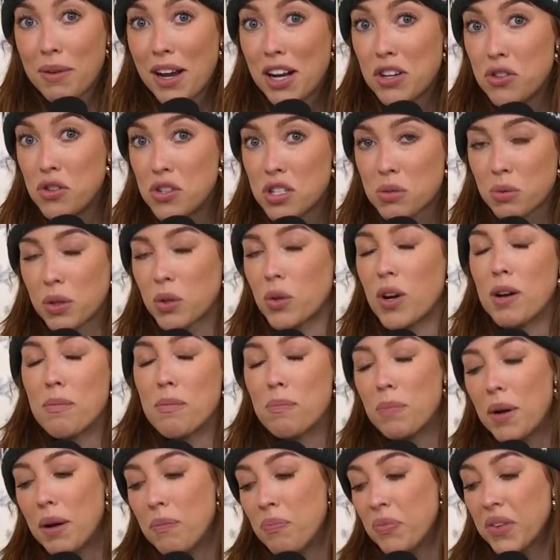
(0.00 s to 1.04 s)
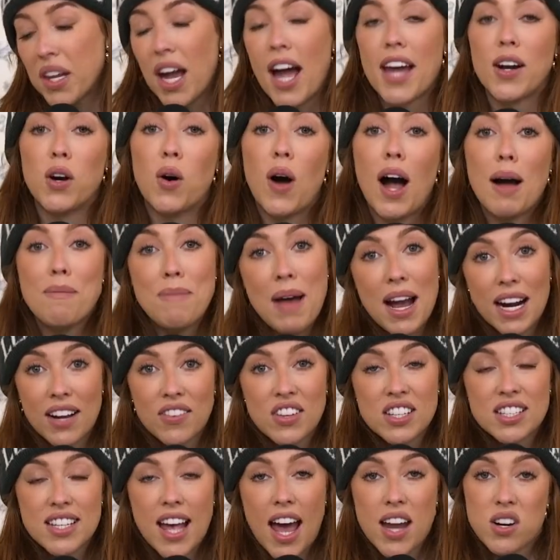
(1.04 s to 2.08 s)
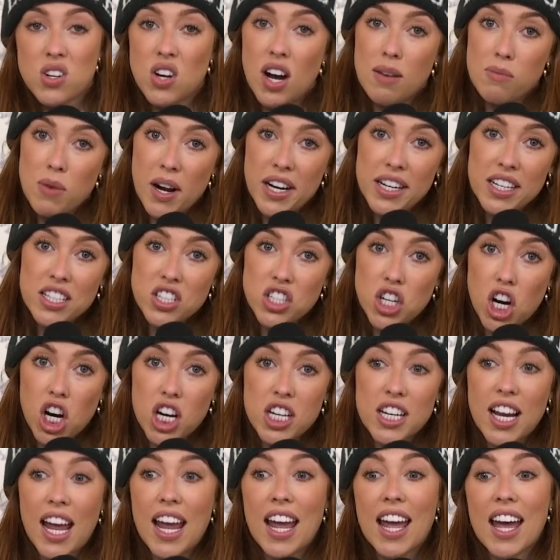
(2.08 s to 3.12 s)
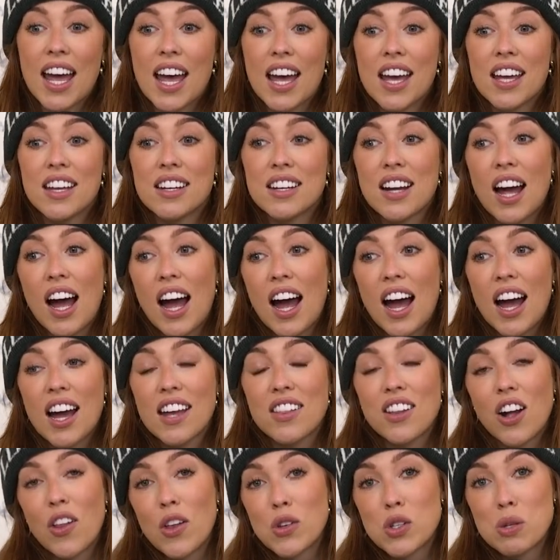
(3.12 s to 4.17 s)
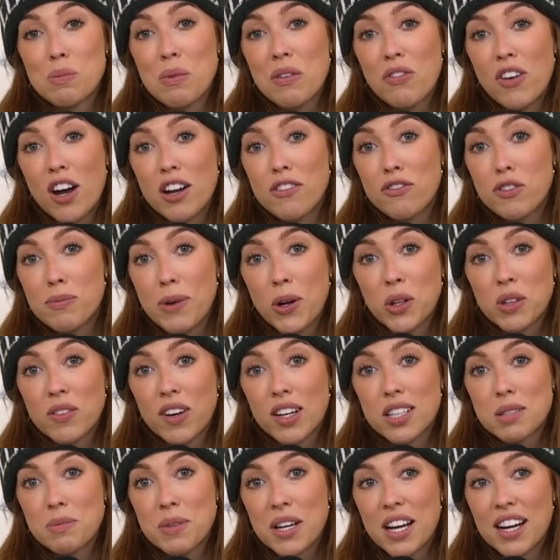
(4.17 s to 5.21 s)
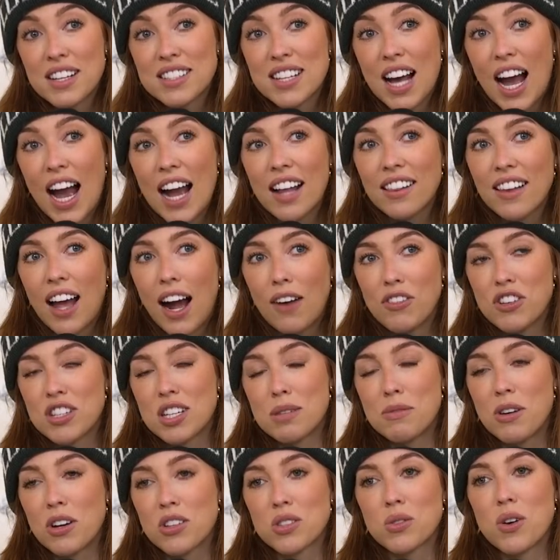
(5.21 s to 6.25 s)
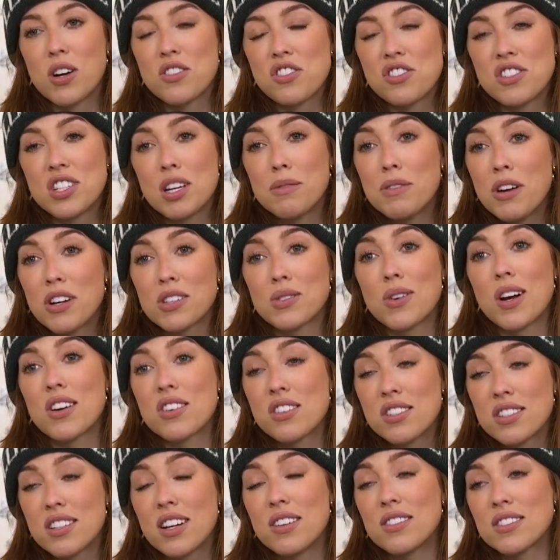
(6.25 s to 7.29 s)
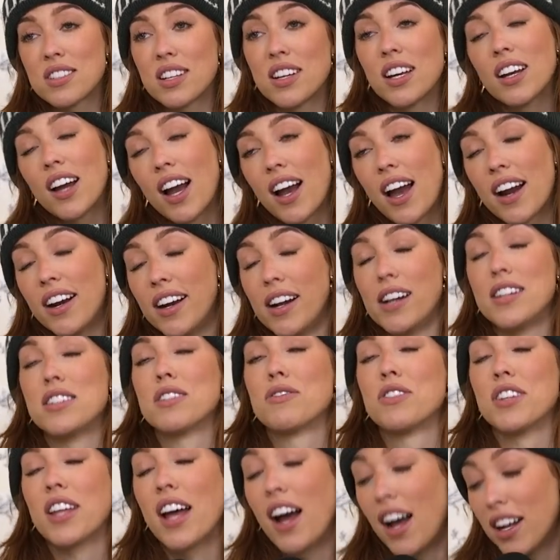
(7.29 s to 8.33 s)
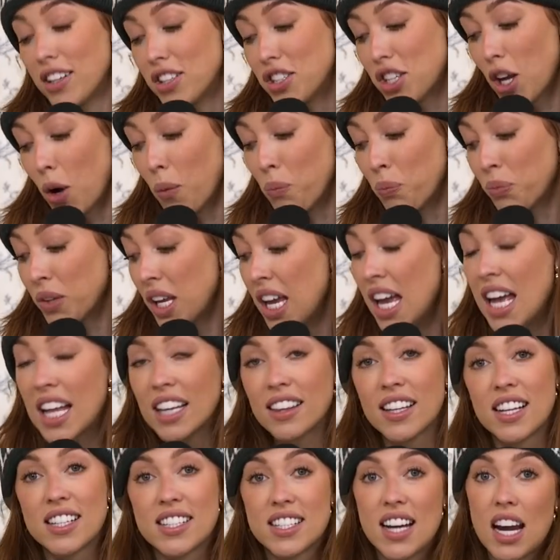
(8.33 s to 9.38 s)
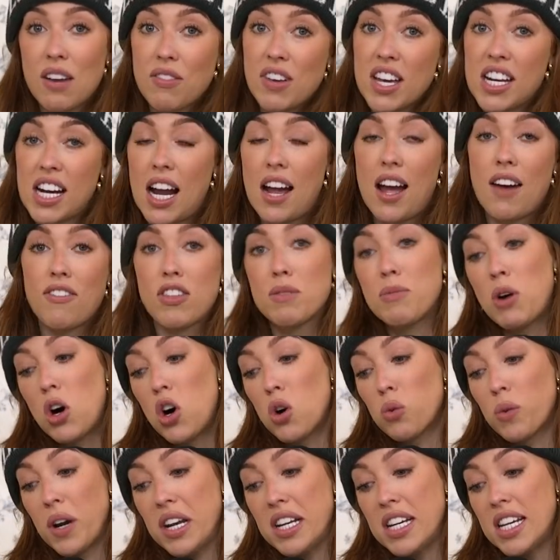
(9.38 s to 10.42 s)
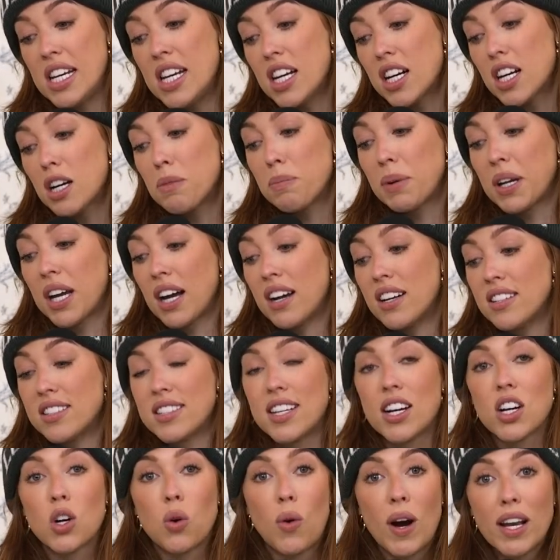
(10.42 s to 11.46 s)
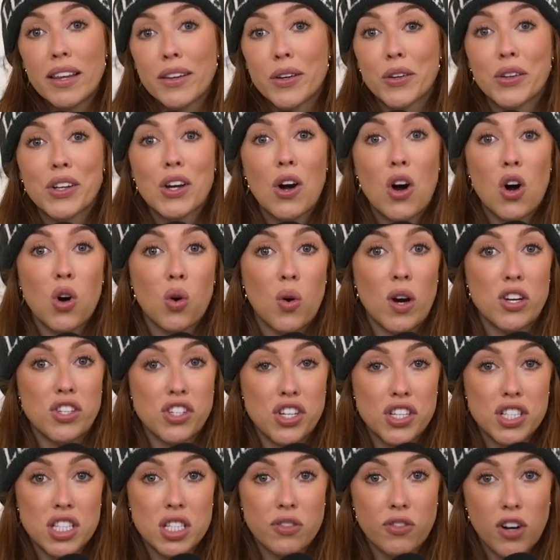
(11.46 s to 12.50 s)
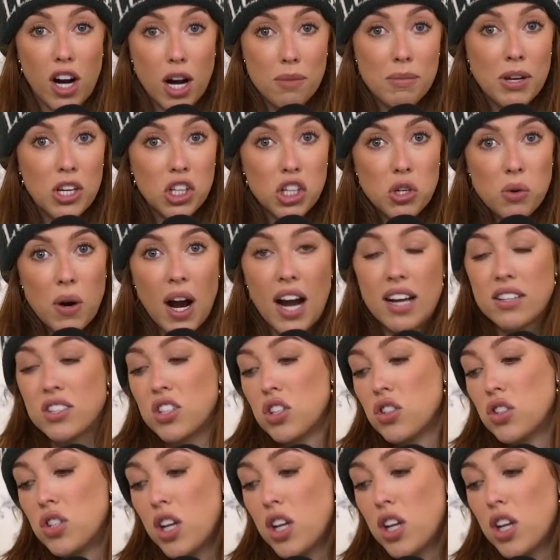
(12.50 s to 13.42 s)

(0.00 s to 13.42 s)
Maybe I do just want to quit. But I don't. I'm back in the saddle. I'm ready to start. And I thought this would be fun for both of us because I laughed at some of y'all's questions. Some of y'all's questions, I was like, I got an answer for that. So let's dive in. I have them all written here because they're quite literally all questions from you guys.